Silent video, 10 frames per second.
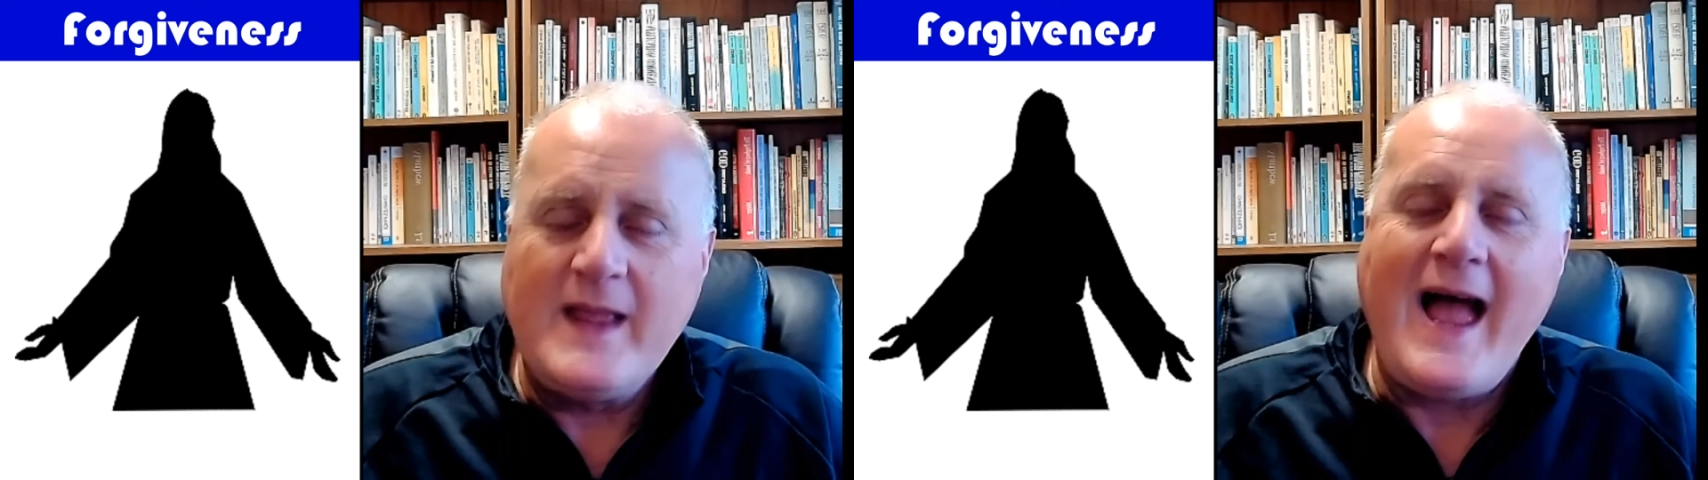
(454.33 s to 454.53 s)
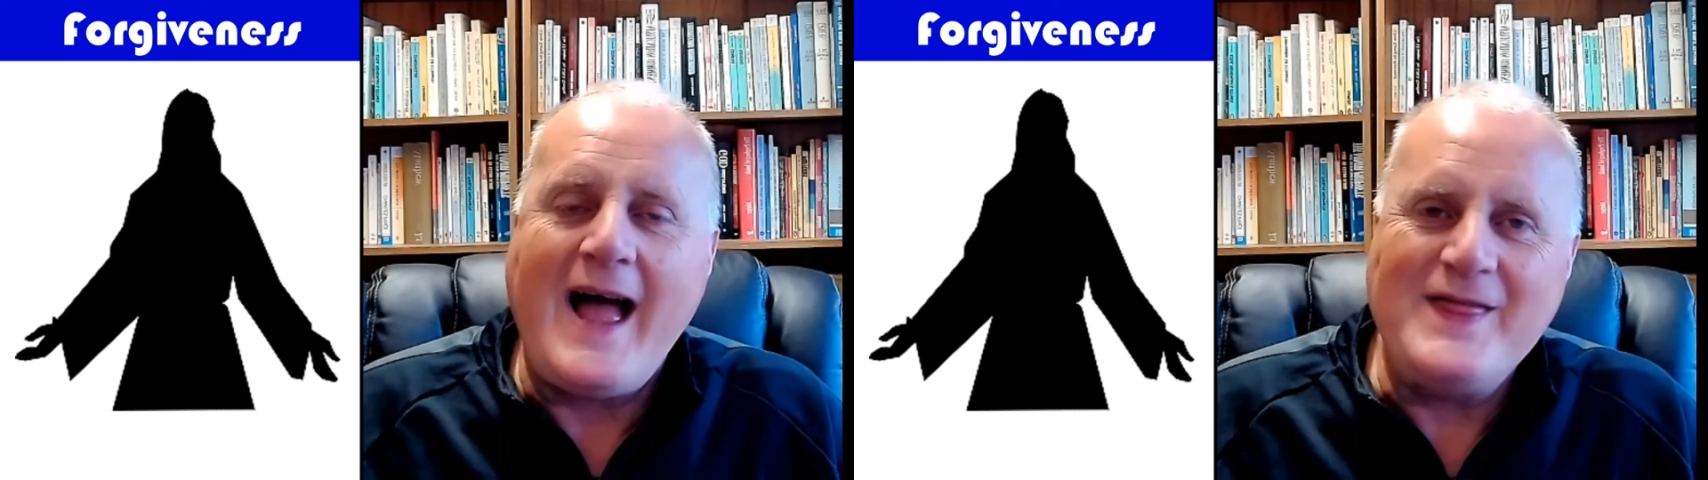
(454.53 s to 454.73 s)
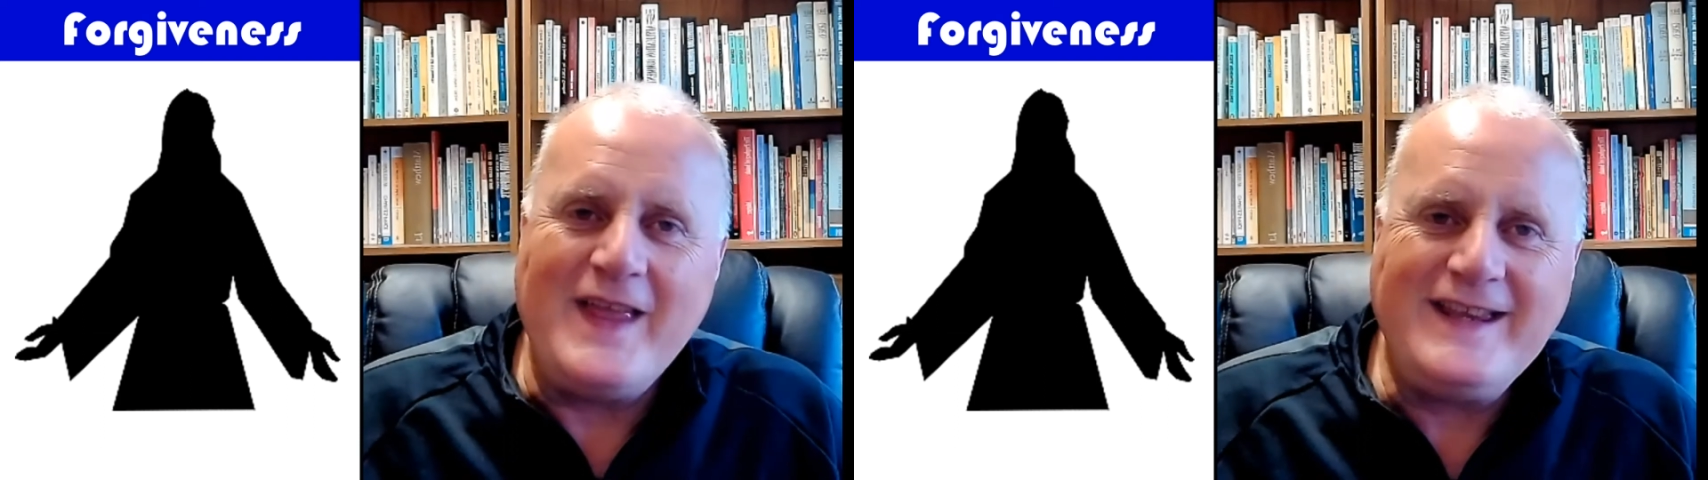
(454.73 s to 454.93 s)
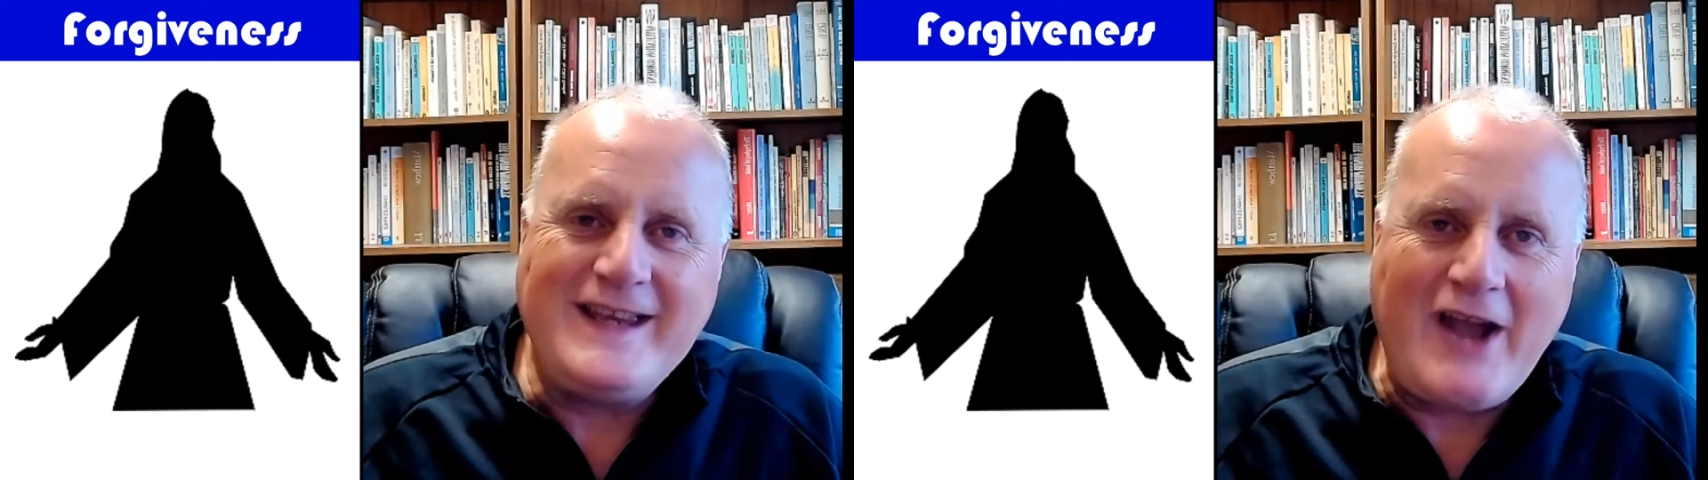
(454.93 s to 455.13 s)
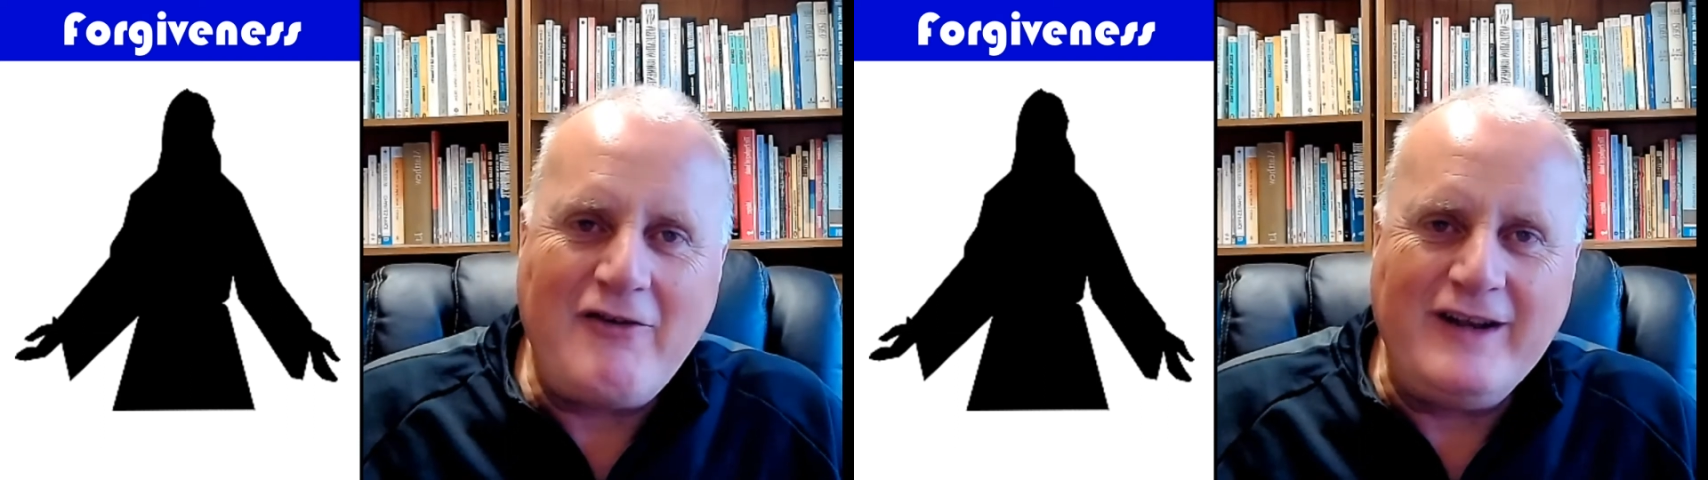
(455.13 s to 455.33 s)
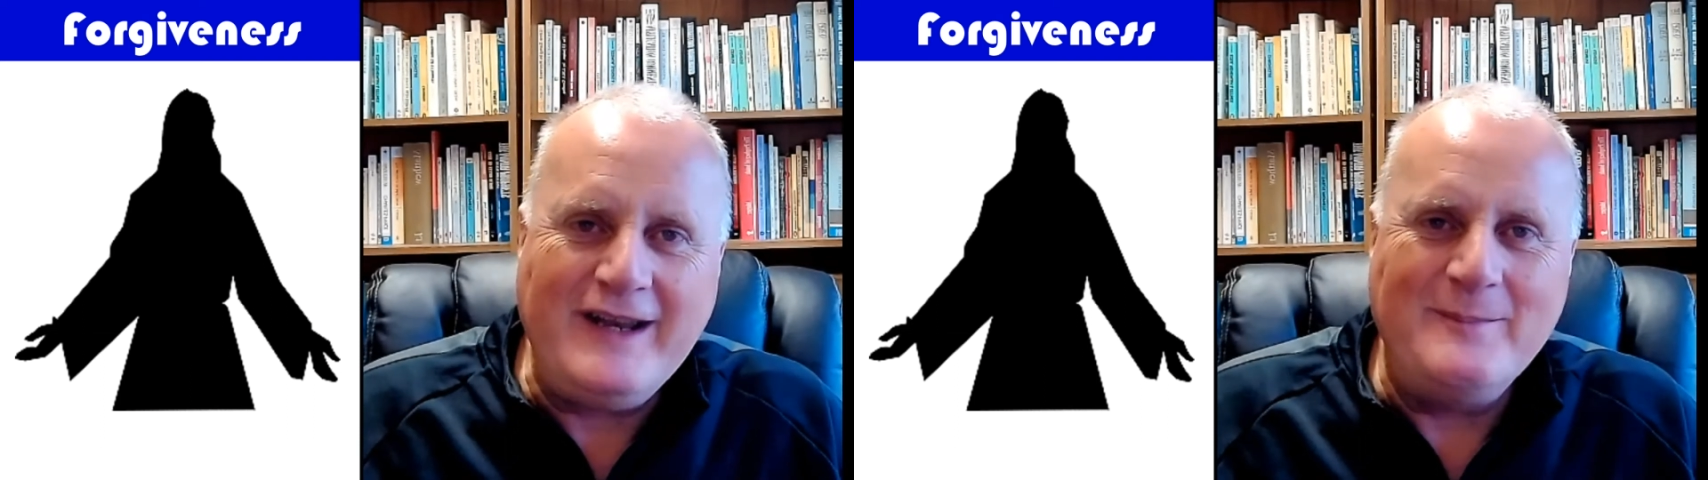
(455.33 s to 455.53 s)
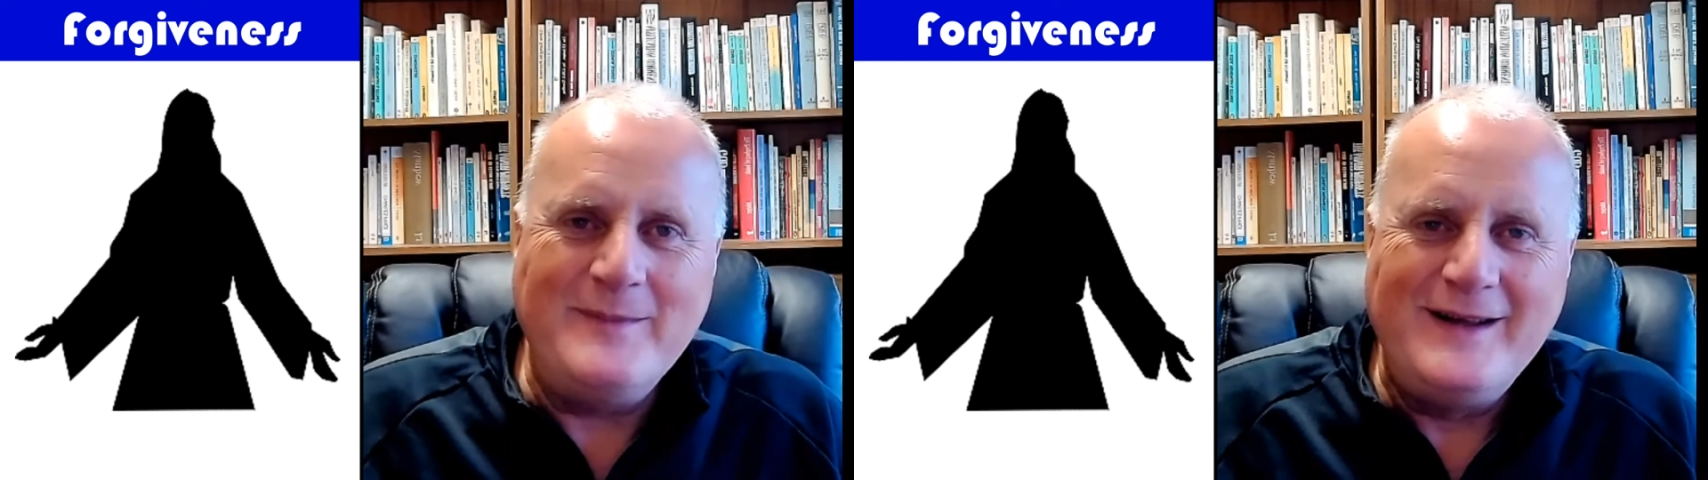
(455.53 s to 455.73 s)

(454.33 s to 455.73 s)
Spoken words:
and they carried him